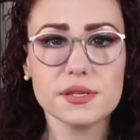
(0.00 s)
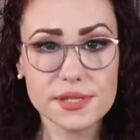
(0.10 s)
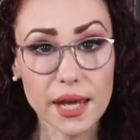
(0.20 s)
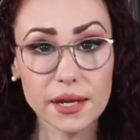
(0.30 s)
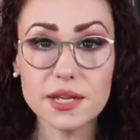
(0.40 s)

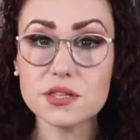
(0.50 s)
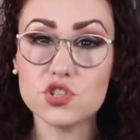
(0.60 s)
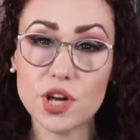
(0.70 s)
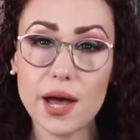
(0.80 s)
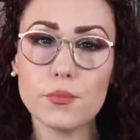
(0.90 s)
Sandy's
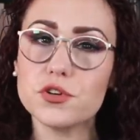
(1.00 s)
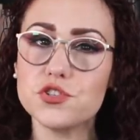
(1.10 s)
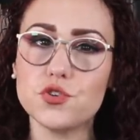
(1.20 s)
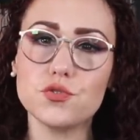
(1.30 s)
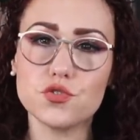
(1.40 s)
job was
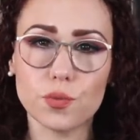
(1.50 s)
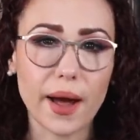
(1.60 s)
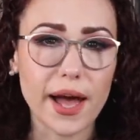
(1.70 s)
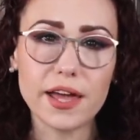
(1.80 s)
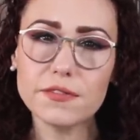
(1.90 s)
to
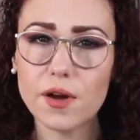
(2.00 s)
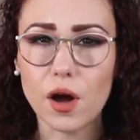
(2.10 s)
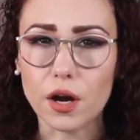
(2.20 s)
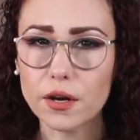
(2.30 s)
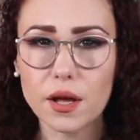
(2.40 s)
drive
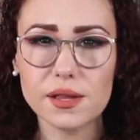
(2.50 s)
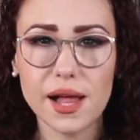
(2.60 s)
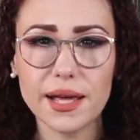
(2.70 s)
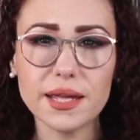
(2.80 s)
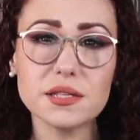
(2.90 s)
ARC
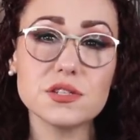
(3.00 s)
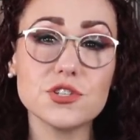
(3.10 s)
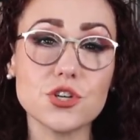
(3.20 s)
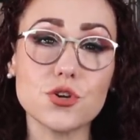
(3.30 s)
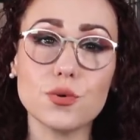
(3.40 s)
clients
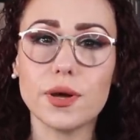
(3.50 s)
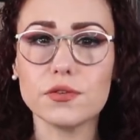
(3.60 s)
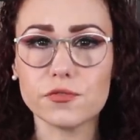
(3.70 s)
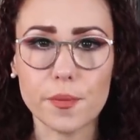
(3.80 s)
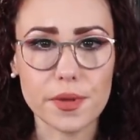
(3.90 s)
to
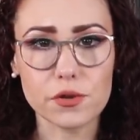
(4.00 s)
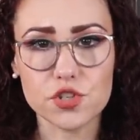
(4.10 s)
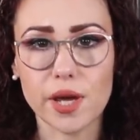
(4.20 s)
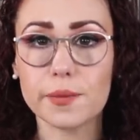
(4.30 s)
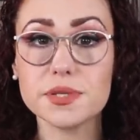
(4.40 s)
and from their
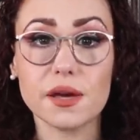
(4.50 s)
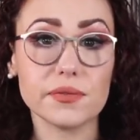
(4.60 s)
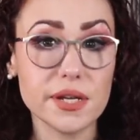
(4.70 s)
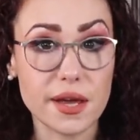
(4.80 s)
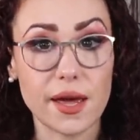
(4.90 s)
jobs
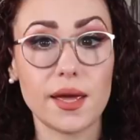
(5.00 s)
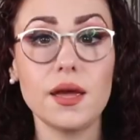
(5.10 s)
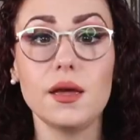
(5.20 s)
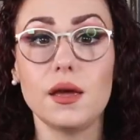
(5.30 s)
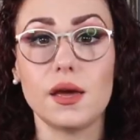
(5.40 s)
every day,
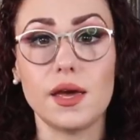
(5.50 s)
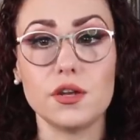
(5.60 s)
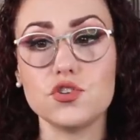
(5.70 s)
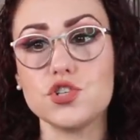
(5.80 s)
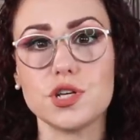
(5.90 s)

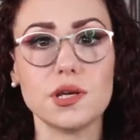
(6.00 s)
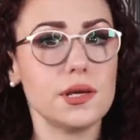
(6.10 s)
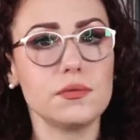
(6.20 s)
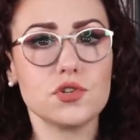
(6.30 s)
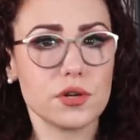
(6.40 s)
and
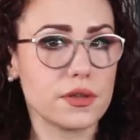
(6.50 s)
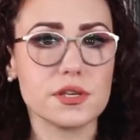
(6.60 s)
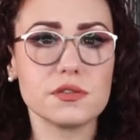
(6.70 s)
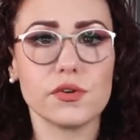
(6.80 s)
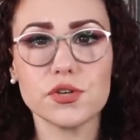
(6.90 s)
she took
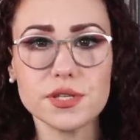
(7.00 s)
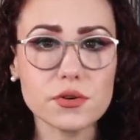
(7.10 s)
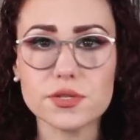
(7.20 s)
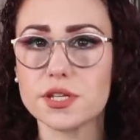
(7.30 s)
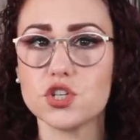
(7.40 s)
this very
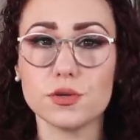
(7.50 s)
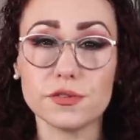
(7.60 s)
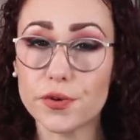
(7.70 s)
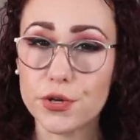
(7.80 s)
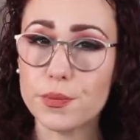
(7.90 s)
seriously. She was
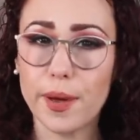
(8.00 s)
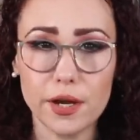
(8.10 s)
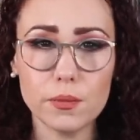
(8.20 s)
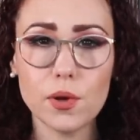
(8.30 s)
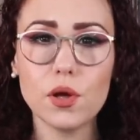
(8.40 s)
very
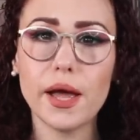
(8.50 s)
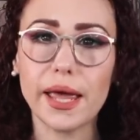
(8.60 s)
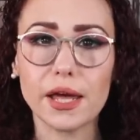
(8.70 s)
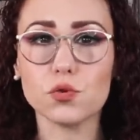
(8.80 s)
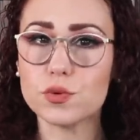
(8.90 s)
dependable
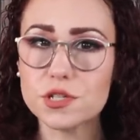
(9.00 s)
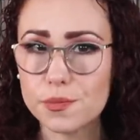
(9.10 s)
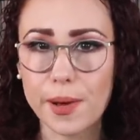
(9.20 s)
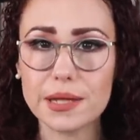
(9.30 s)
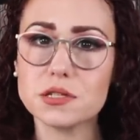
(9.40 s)
and
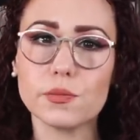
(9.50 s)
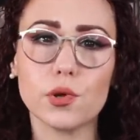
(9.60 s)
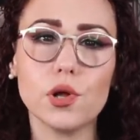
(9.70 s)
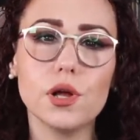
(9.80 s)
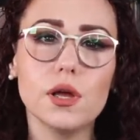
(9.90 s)

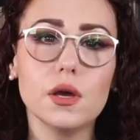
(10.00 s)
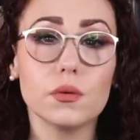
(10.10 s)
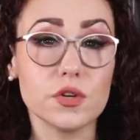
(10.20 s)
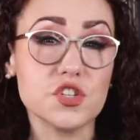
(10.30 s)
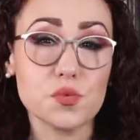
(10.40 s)
responsible,
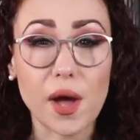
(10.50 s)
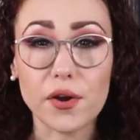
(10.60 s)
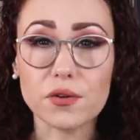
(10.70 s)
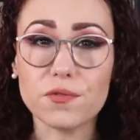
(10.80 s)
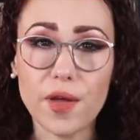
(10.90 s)
which is why
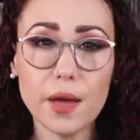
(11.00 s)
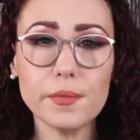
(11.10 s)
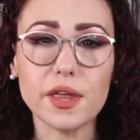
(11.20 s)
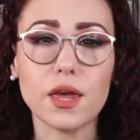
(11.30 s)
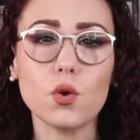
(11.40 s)
her
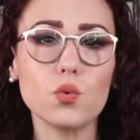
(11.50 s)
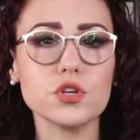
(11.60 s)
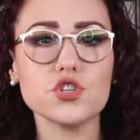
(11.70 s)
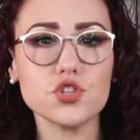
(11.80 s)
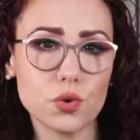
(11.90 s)
family
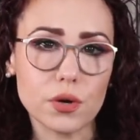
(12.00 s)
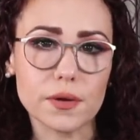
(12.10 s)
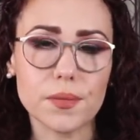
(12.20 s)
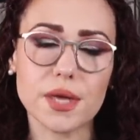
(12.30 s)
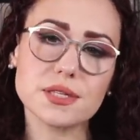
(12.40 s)
was sure
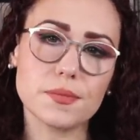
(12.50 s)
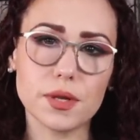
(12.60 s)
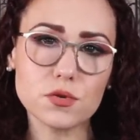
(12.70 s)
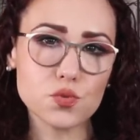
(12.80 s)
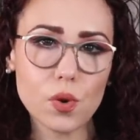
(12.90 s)
that something
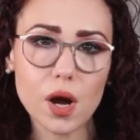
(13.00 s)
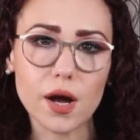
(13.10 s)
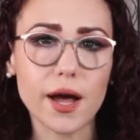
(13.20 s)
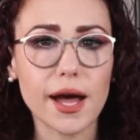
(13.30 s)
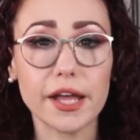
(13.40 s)
was
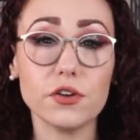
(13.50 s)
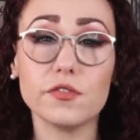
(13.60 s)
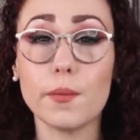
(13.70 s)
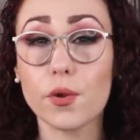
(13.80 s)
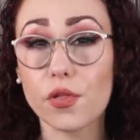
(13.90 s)
wrong on
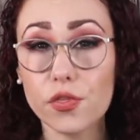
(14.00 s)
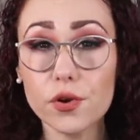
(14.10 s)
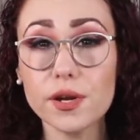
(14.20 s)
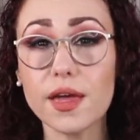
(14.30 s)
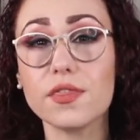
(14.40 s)
November
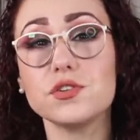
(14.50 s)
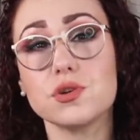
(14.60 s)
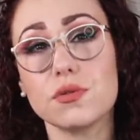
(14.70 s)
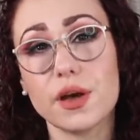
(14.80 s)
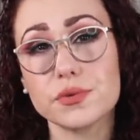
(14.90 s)
30th,
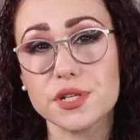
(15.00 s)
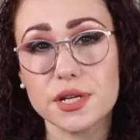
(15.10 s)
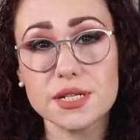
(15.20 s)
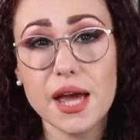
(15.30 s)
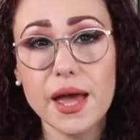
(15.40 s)

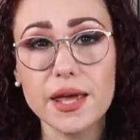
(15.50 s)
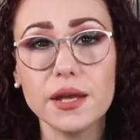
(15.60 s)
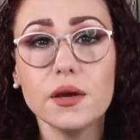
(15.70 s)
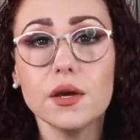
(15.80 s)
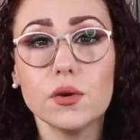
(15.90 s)
2010,
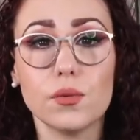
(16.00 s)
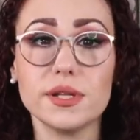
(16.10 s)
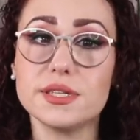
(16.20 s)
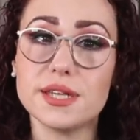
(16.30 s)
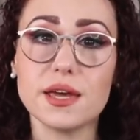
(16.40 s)

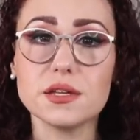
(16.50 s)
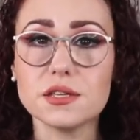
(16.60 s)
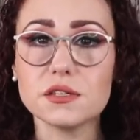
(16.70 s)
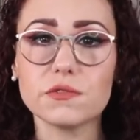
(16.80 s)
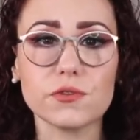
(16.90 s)
when
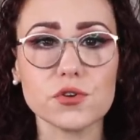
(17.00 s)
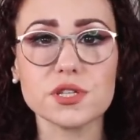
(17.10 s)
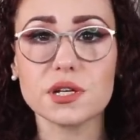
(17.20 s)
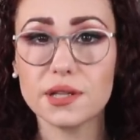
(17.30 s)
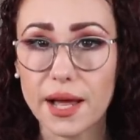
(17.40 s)
Sandy's
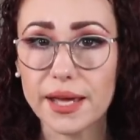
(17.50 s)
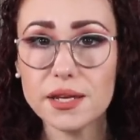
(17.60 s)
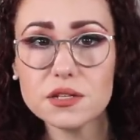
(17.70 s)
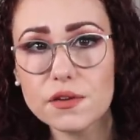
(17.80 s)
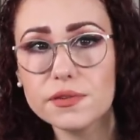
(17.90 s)
first
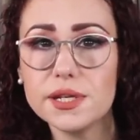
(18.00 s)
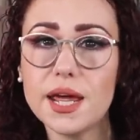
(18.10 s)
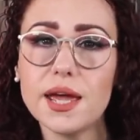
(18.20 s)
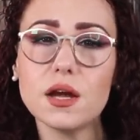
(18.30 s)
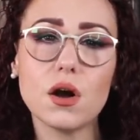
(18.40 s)
client of the
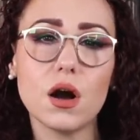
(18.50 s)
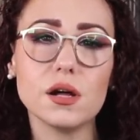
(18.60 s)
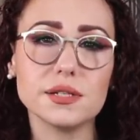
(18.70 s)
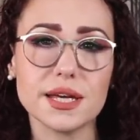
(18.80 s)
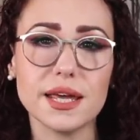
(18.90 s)
day
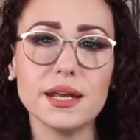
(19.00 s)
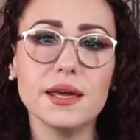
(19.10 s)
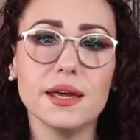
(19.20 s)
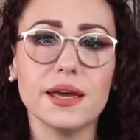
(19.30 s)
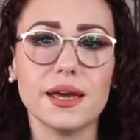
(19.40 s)
called in
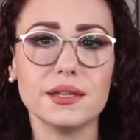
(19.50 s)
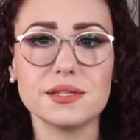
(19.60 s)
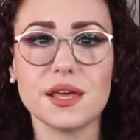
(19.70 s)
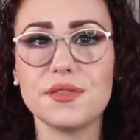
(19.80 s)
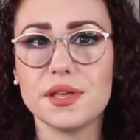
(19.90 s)
and
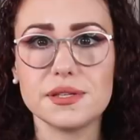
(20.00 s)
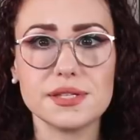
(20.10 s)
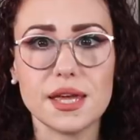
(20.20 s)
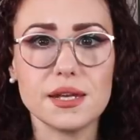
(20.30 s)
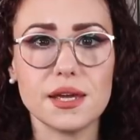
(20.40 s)
said that
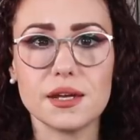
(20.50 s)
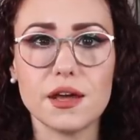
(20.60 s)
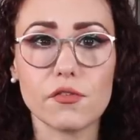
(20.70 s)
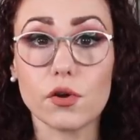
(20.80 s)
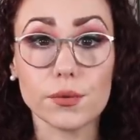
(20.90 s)
Sandy had
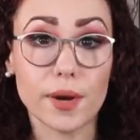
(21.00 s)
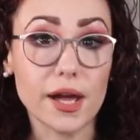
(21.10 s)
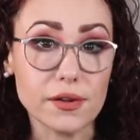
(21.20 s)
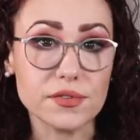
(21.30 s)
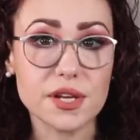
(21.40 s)
never
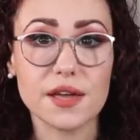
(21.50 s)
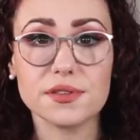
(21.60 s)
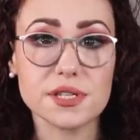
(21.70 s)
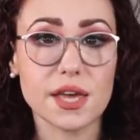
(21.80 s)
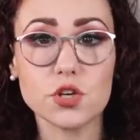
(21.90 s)
arrived at
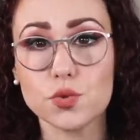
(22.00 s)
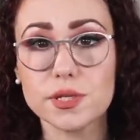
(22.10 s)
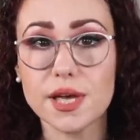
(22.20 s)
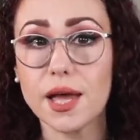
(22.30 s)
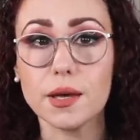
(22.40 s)
the scheduled
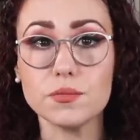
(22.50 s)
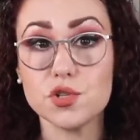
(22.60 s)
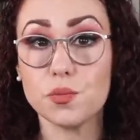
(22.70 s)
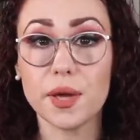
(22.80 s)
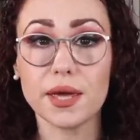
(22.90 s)
time
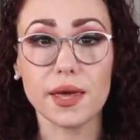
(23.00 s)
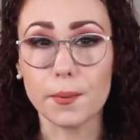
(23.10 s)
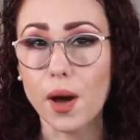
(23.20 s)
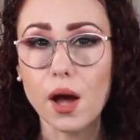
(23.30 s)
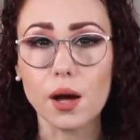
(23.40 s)
to pick
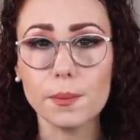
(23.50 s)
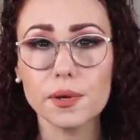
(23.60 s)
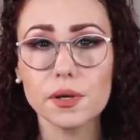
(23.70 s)
him up.